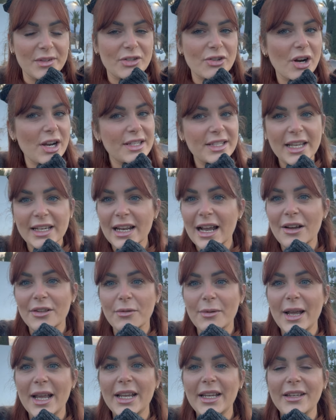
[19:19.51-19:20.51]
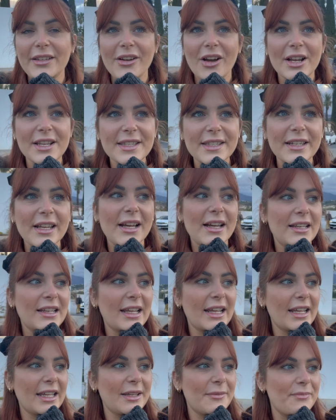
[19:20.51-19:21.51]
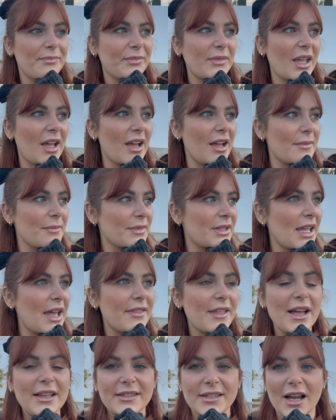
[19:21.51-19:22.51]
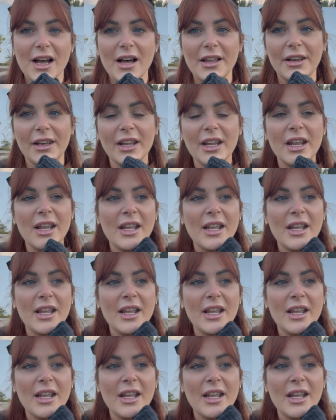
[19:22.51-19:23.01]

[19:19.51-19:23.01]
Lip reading: tried to get it out of the way nice and early, get that done.